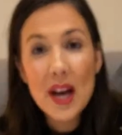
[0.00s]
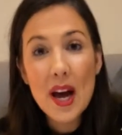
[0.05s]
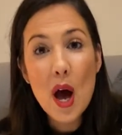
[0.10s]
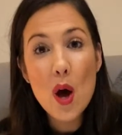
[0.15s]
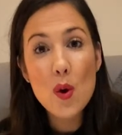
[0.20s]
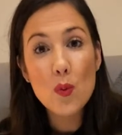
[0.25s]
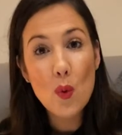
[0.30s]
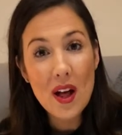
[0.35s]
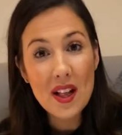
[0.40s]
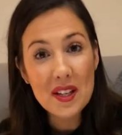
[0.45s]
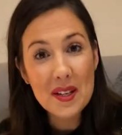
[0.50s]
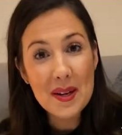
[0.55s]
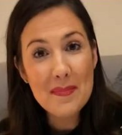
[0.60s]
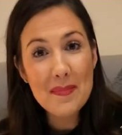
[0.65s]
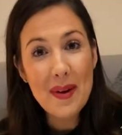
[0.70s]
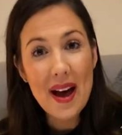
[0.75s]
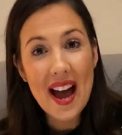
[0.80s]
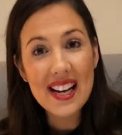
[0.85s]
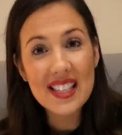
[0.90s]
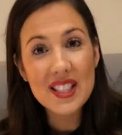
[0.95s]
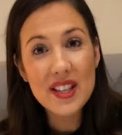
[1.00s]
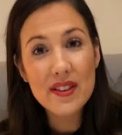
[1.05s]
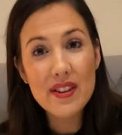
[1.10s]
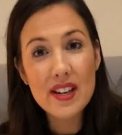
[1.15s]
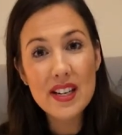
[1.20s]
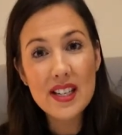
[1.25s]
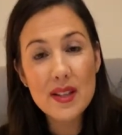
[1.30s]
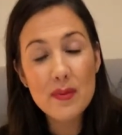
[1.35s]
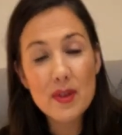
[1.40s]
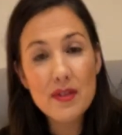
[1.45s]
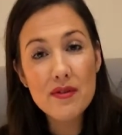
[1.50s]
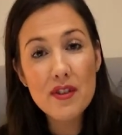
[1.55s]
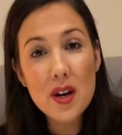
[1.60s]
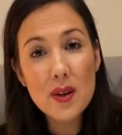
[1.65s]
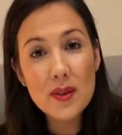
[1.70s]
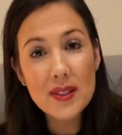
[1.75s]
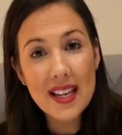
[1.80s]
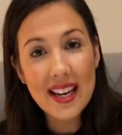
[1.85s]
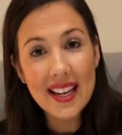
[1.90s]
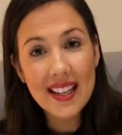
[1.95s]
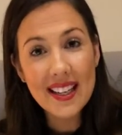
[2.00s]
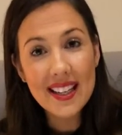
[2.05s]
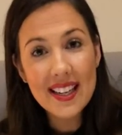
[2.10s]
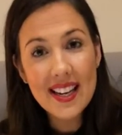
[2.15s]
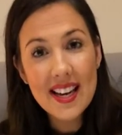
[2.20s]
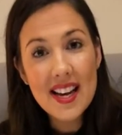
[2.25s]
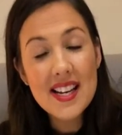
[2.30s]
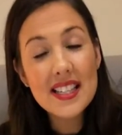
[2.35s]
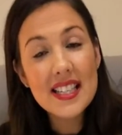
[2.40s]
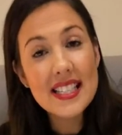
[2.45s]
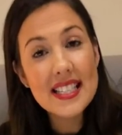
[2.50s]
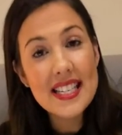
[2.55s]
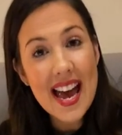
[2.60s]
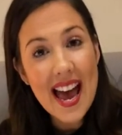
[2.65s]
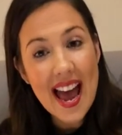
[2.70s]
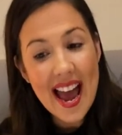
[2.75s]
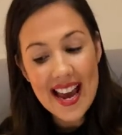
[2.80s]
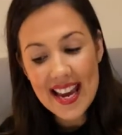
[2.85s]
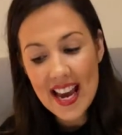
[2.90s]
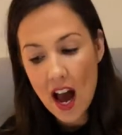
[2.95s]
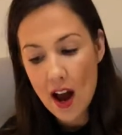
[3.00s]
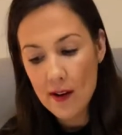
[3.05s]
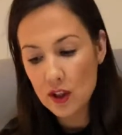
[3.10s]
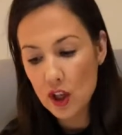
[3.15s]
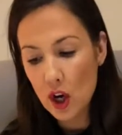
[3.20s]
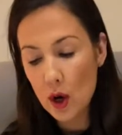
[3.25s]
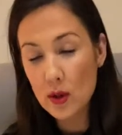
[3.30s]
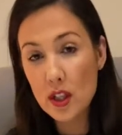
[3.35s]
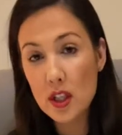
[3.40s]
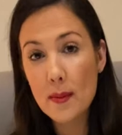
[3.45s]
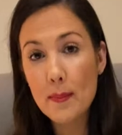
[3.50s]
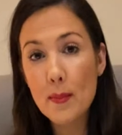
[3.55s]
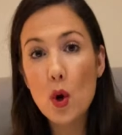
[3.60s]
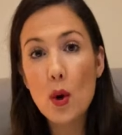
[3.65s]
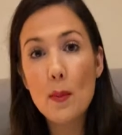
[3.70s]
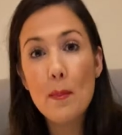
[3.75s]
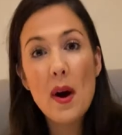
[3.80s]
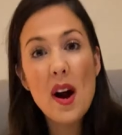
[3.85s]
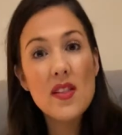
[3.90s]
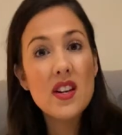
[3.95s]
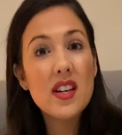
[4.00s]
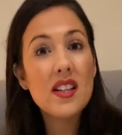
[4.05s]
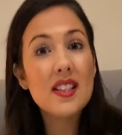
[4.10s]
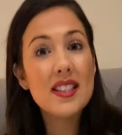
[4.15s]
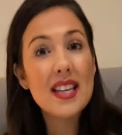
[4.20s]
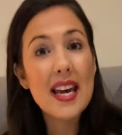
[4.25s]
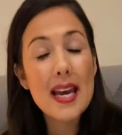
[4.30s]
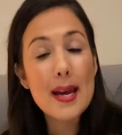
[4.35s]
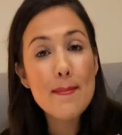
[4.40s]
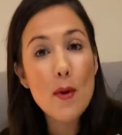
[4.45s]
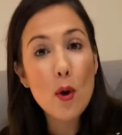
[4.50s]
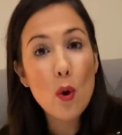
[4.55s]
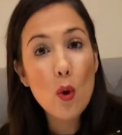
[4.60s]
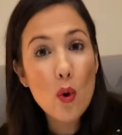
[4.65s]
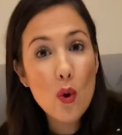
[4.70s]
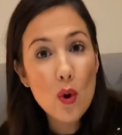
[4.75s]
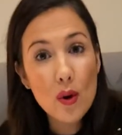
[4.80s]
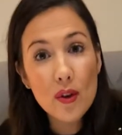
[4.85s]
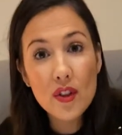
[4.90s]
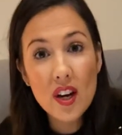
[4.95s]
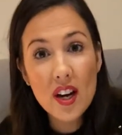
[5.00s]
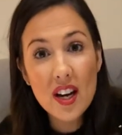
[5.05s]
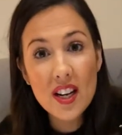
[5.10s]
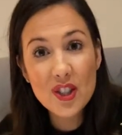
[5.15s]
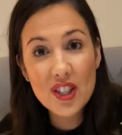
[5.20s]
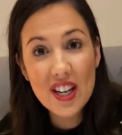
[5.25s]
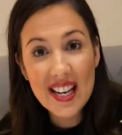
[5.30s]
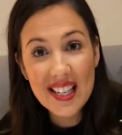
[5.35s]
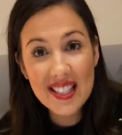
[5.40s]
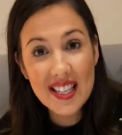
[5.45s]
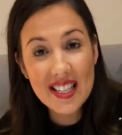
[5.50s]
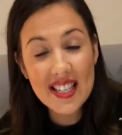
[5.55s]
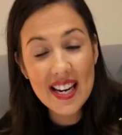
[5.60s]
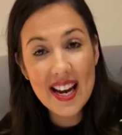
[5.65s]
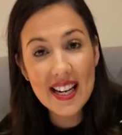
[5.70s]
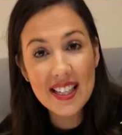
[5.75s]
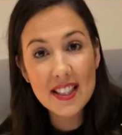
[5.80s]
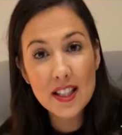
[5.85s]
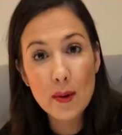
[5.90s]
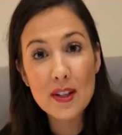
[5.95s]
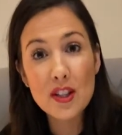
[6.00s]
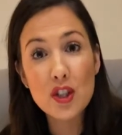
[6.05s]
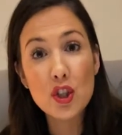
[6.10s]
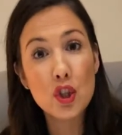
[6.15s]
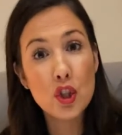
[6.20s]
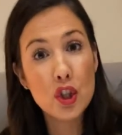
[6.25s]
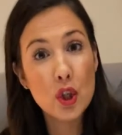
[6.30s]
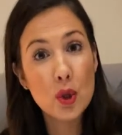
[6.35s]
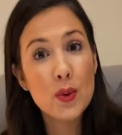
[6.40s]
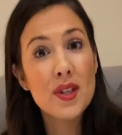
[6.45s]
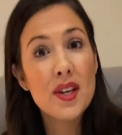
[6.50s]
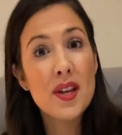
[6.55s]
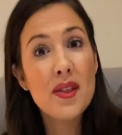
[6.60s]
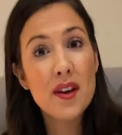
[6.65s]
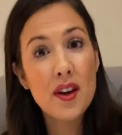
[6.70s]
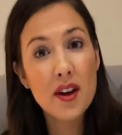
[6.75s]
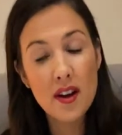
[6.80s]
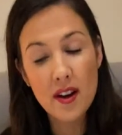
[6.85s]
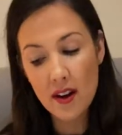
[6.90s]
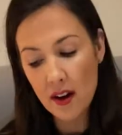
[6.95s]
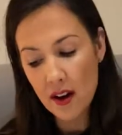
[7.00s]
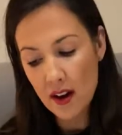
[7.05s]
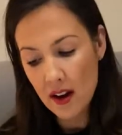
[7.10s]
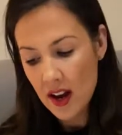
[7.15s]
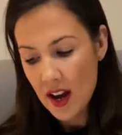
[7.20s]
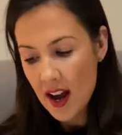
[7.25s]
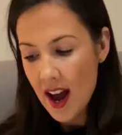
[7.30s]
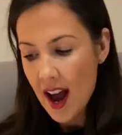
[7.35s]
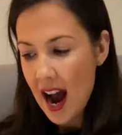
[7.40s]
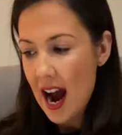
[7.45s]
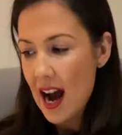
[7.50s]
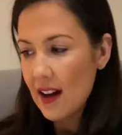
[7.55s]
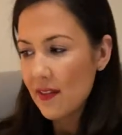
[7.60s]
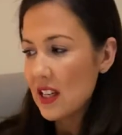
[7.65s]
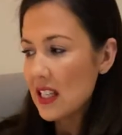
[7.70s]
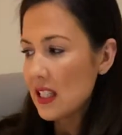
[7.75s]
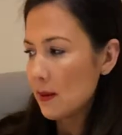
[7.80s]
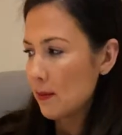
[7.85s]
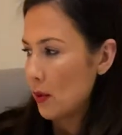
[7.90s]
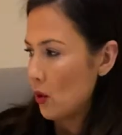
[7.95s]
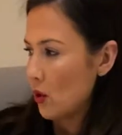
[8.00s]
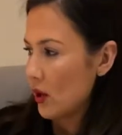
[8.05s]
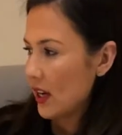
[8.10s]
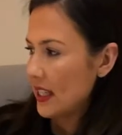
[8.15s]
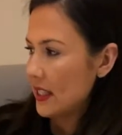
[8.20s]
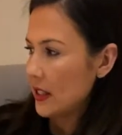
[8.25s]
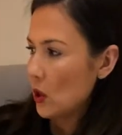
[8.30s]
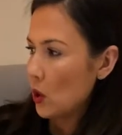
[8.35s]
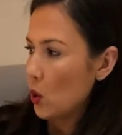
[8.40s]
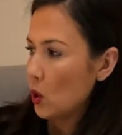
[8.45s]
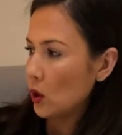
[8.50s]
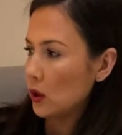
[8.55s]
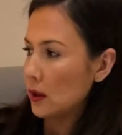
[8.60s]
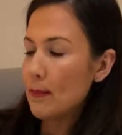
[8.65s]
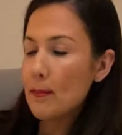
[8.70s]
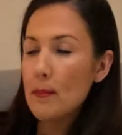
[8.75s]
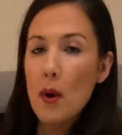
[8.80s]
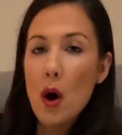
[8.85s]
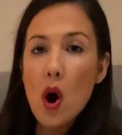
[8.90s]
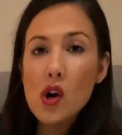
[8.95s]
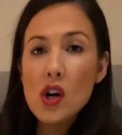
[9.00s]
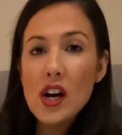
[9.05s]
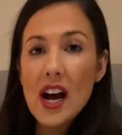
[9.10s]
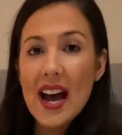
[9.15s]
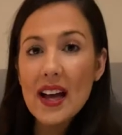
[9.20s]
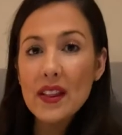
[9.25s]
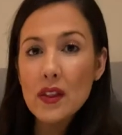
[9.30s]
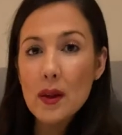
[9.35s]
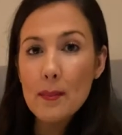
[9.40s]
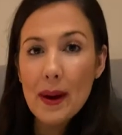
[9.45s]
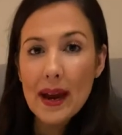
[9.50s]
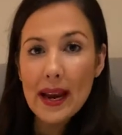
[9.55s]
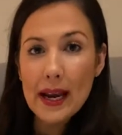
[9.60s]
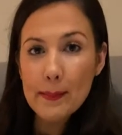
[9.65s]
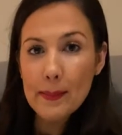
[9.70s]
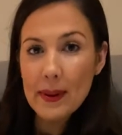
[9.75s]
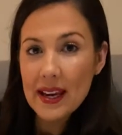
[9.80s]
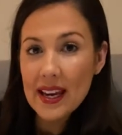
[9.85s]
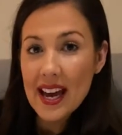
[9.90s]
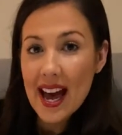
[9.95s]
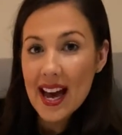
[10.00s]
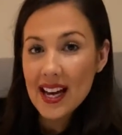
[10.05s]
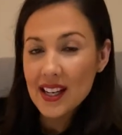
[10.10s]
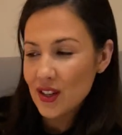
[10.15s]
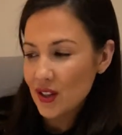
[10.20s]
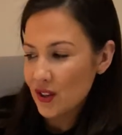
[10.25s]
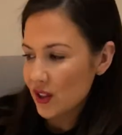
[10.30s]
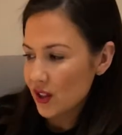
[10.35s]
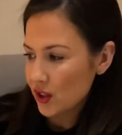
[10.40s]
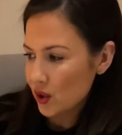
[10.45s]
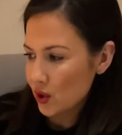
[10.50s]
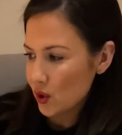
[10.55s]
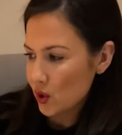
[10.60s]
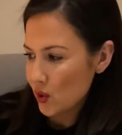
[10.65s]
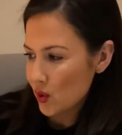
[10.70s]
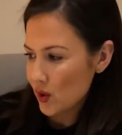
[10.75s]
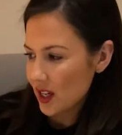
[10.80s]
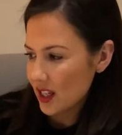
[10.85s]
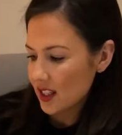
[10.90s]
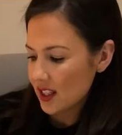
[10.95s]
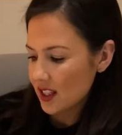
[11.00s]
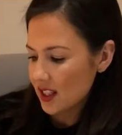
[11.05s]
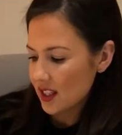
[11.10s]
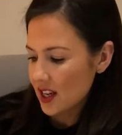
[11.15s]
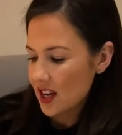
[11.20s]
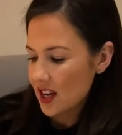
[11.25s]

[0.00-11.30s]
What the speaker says: and welcome back to Reading with Rosie. Today I've chosen a book by the same author as yesterday, so it's Judith Kerr, and this book is called Mog and the Baby and Other Stories.